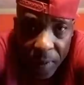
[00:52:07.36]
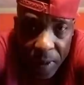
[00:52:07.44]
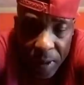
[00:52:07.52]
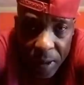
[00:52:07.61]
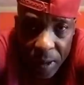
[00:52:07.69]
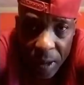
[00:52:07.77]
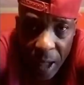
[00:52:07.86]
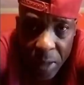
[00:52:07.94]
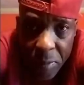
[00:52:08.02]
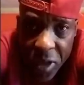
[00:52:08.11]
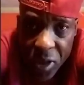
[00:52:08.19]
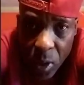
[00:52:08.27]
Mm-hmm. Cause the
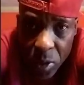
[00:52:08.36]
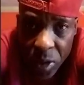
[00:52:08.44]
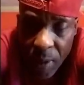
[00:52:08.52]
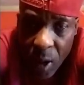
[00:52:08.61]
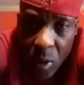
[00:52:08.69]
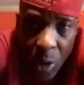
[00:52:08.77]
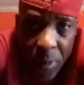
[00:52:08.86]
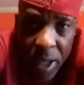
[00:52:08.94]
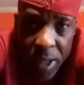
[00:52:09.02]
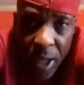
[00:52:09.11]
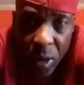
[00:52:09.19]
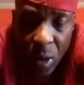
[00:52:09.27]
big sound them are coming
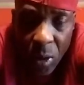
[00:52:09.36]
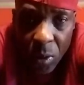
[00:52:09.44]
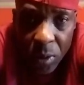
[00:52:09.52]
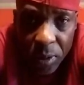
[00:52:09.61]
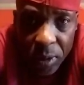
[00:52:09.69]
you know